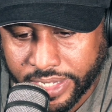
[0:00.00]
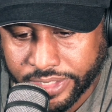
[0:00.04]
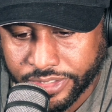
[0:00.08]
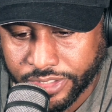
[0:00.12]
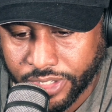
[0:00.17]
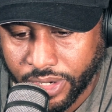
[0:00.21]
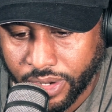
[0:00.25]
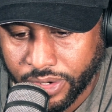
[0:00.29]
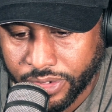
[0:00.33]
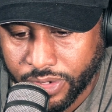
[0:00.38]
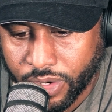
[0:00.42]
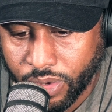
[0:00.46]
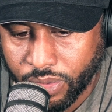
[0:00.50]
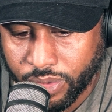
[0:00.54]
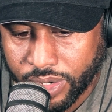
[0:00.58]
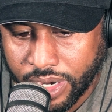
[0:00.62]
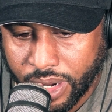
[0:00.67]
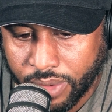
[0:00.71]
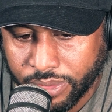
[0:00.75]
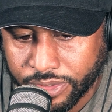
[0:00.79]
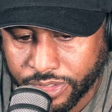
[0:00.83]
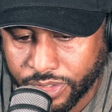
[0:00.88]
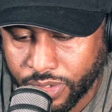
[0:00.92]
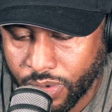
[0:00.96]
Let y'all know what
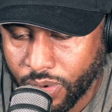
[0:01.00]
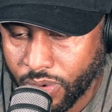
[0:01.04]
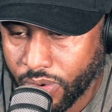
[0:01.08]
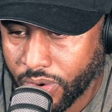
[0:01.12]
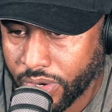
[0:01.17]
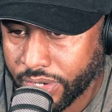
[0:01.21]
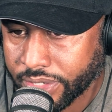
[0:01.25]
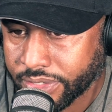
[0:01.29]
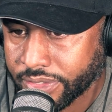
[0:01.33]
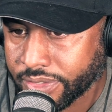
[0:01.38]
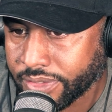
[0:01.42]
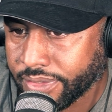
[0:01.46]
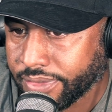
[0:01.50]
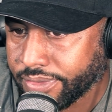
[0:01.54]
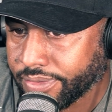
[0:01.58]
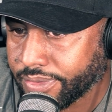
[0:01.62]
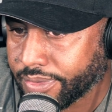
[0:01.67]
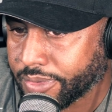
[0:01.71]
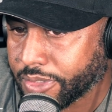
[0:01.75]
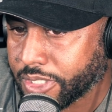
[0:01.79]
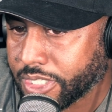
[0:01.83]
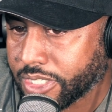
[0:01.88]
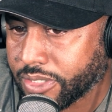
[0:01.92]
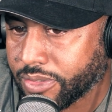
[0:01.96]
I was doing.
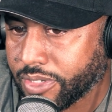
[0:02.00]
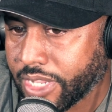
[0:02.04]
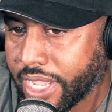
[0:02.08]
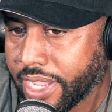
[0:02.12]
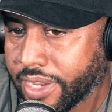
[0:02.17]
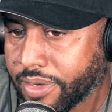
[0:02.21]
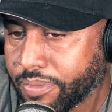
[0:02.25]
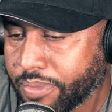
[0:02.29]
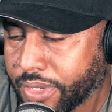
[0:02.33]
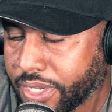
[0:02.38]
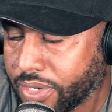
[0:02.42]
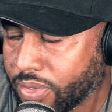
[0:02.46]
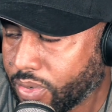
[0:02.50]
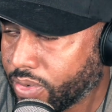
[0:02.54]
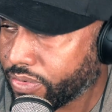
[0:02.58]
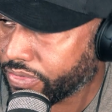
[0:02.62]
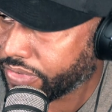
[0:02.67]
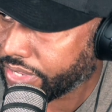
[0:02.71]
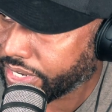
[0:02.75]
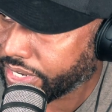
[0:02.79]
Ain't been on